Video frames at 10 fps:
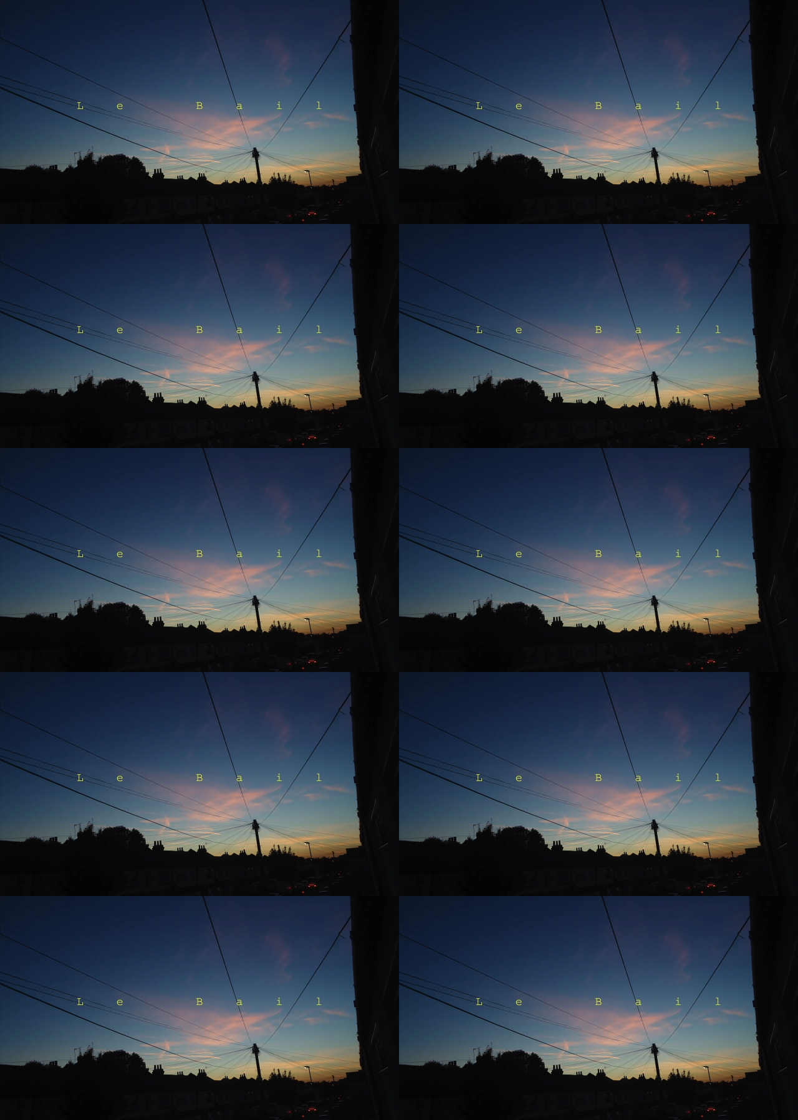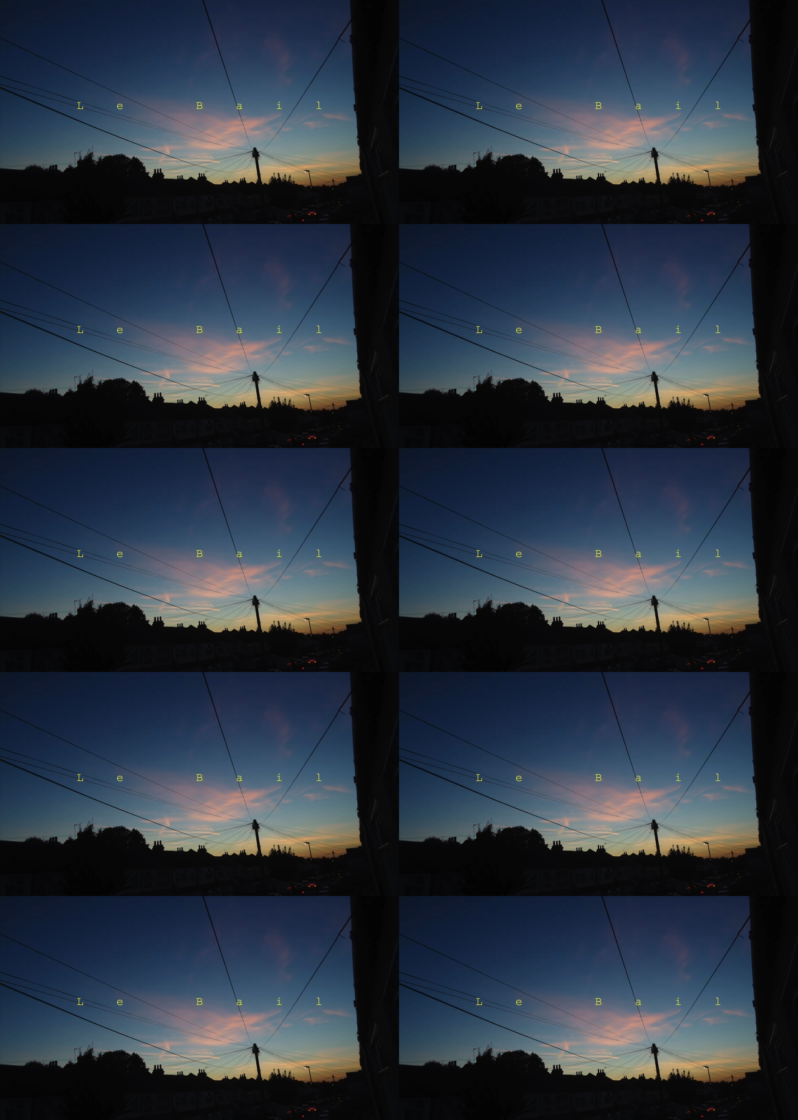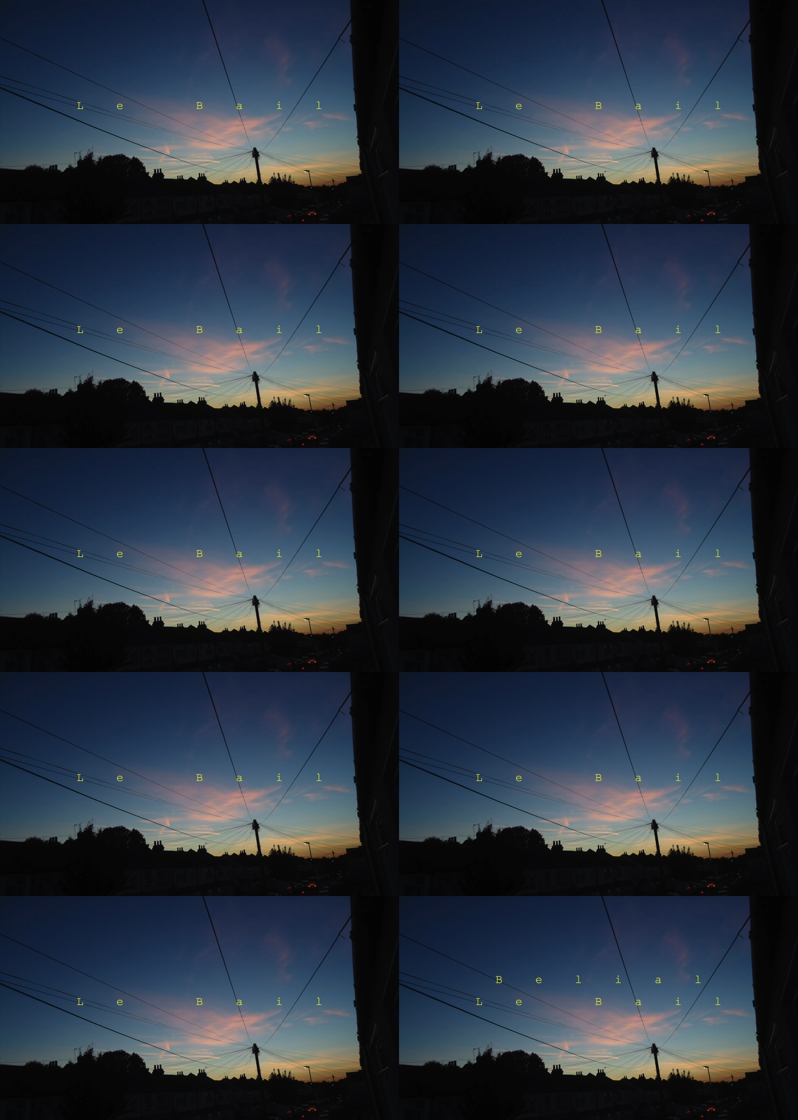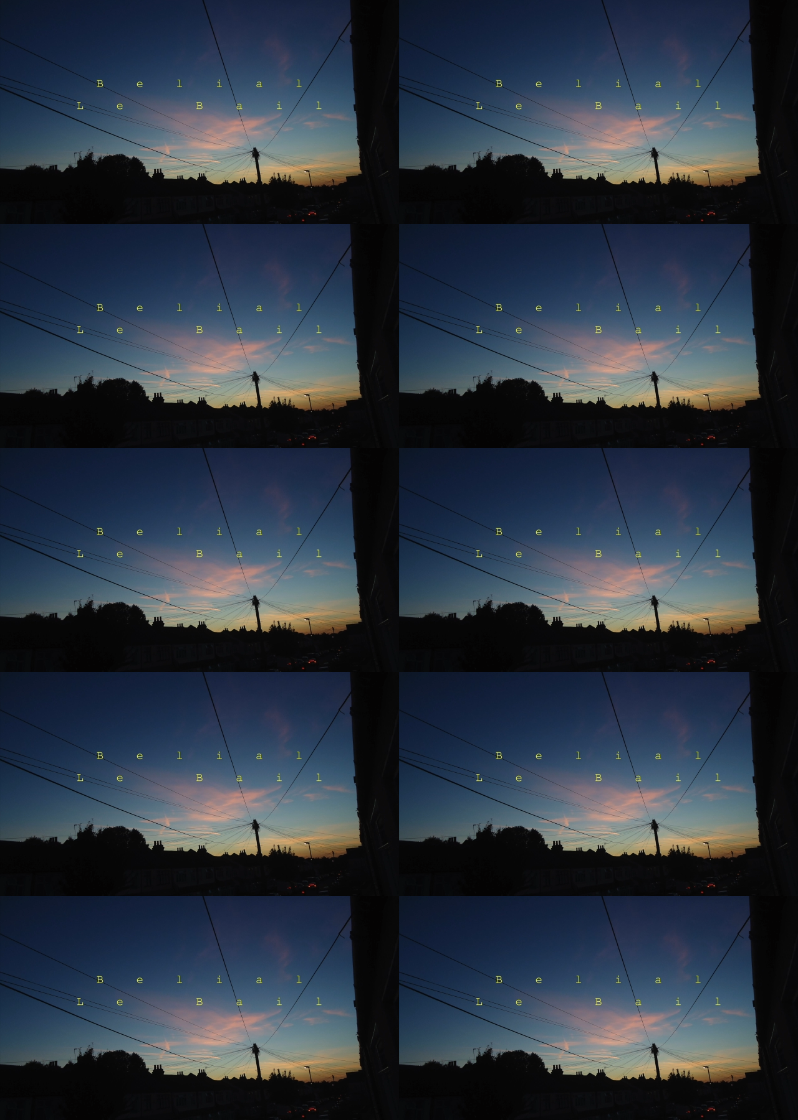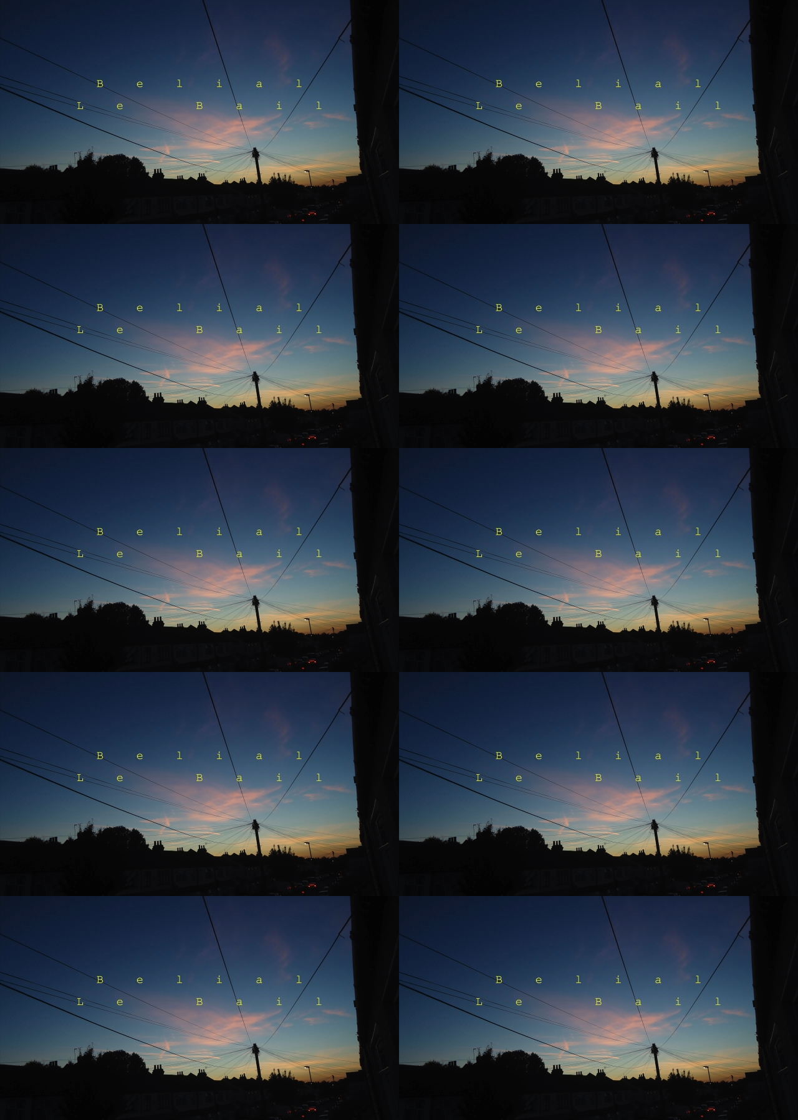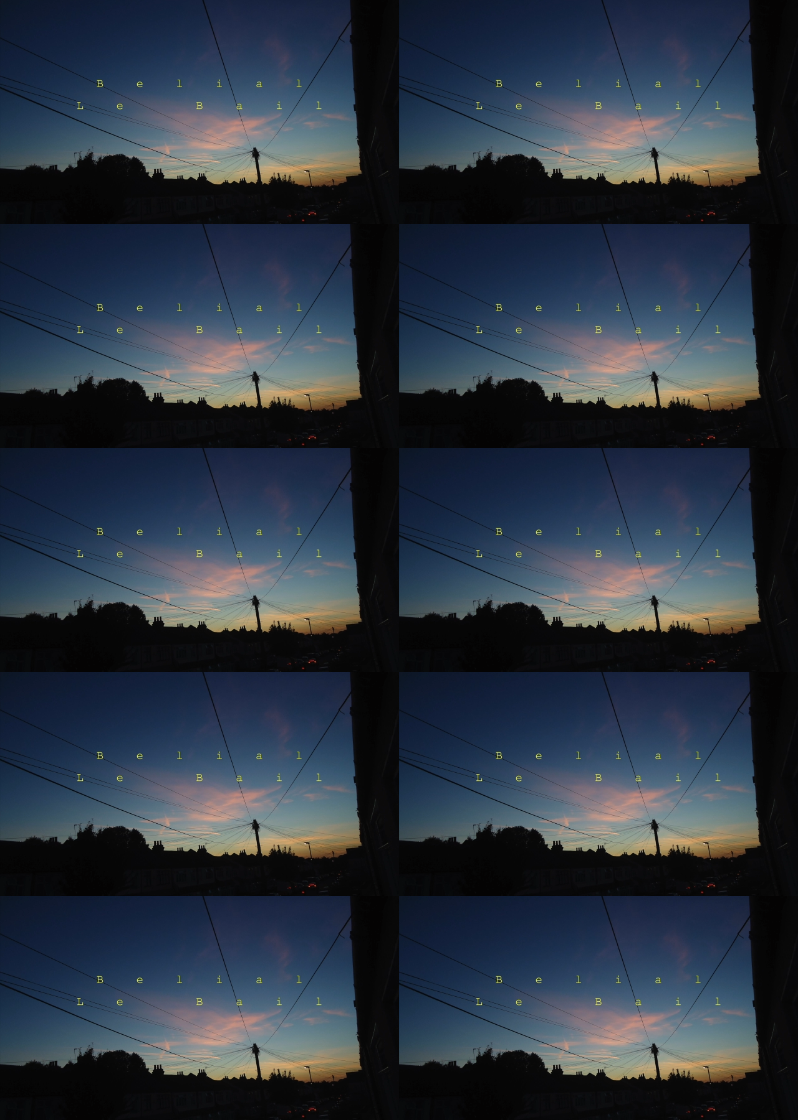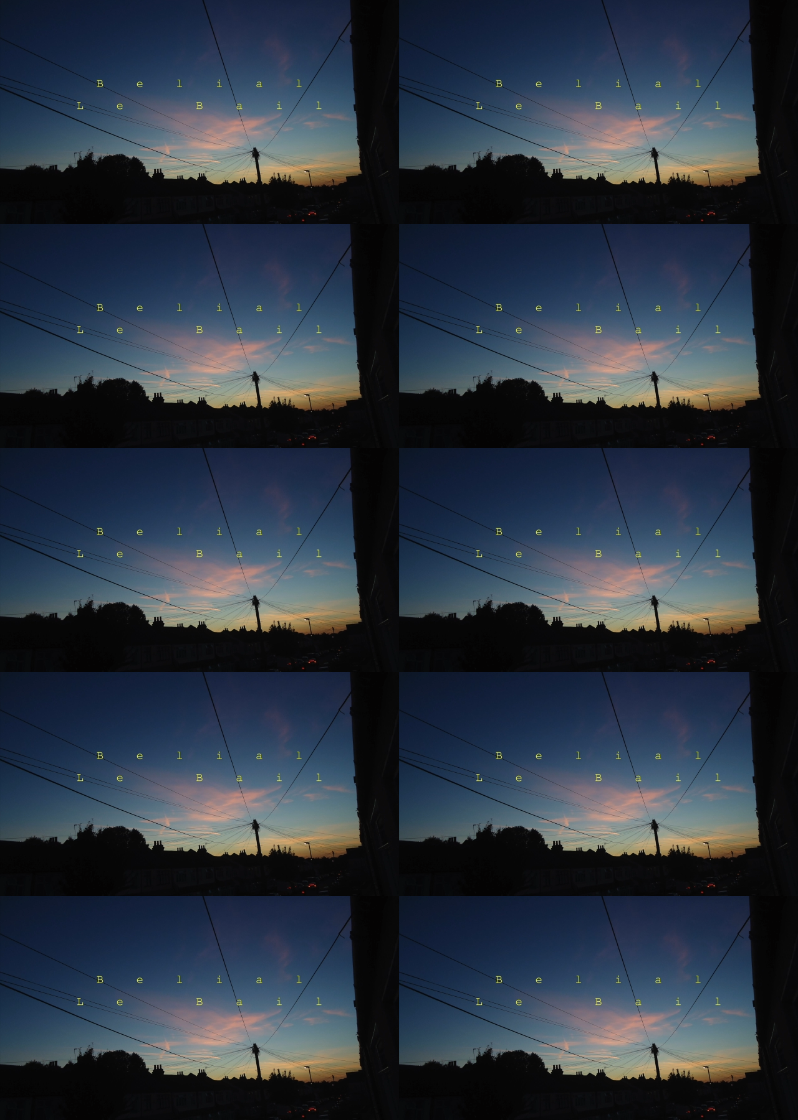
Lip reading: [unreadable: no face in view]